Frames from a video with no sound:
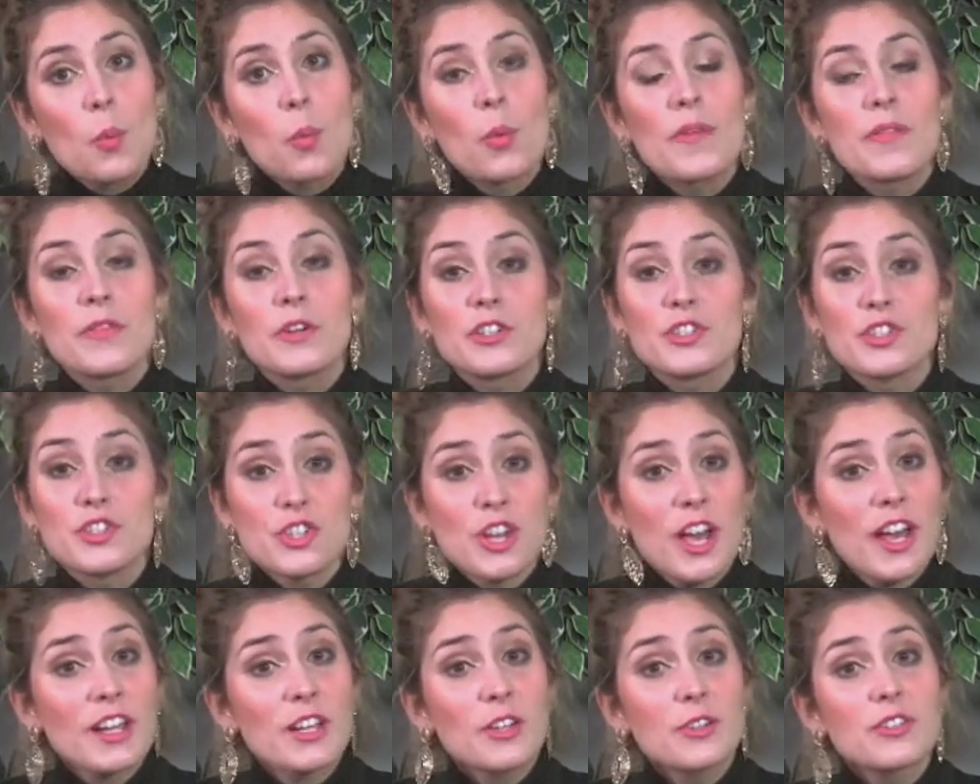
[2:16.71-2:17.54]
when their
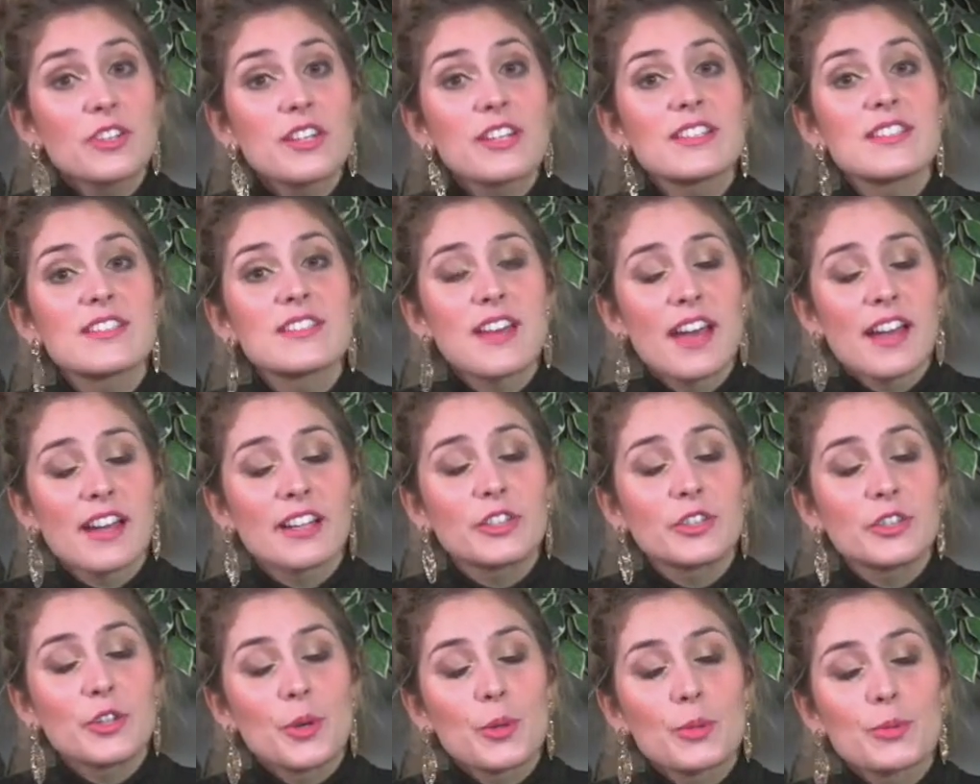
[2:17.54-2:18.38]
child is
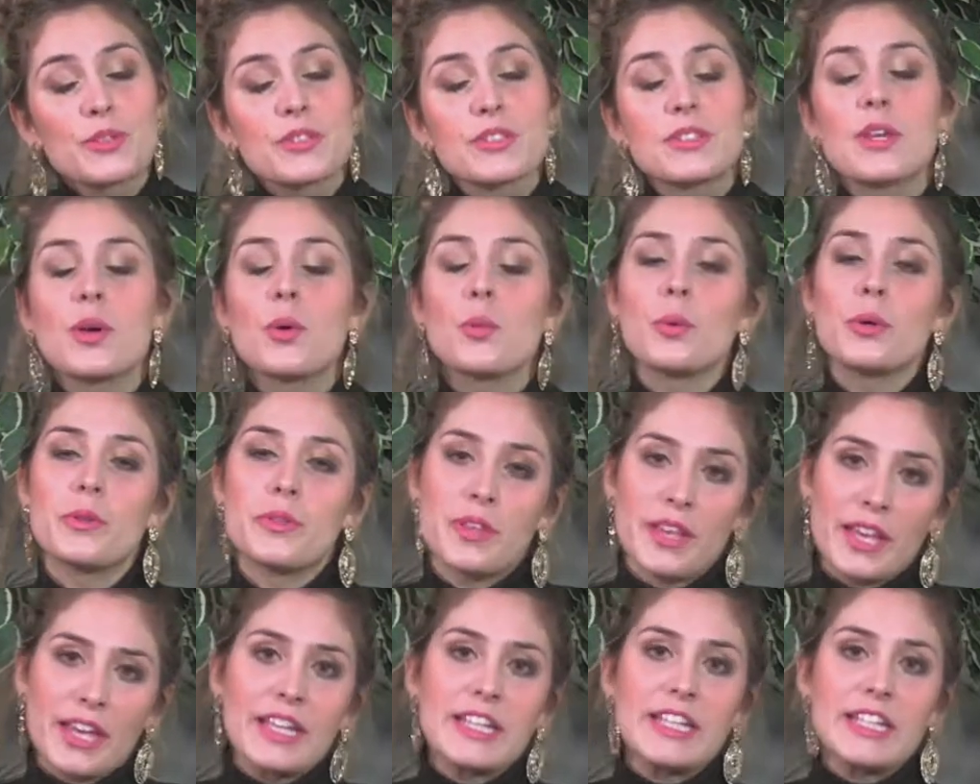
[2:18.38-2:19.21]
diagnosed
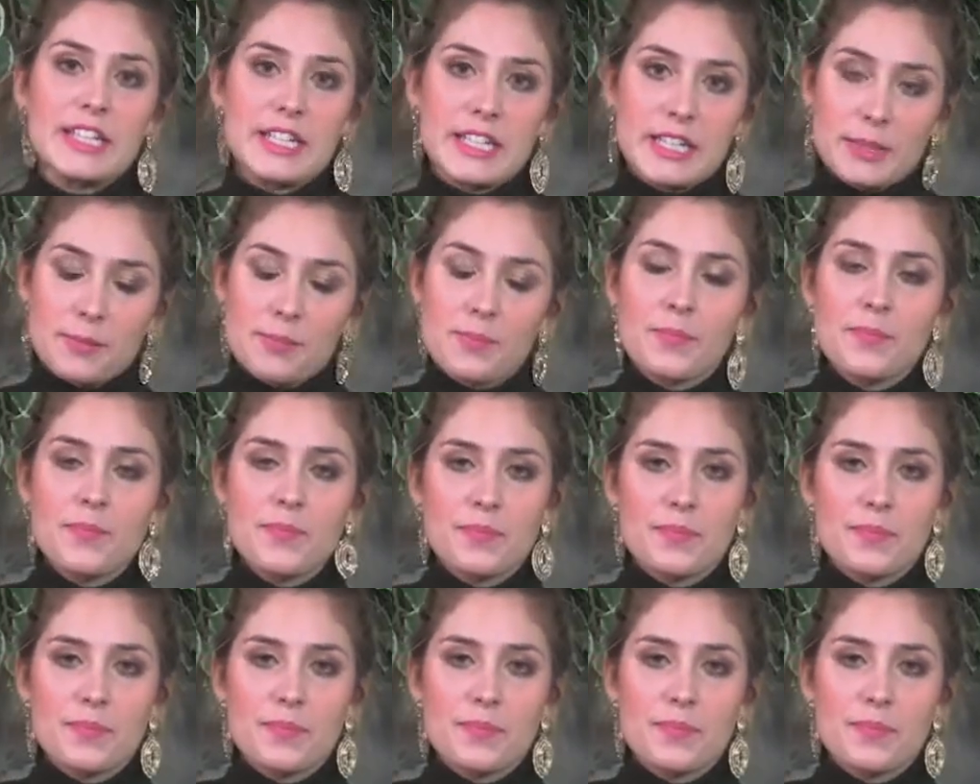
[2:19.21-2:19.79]
with ADD.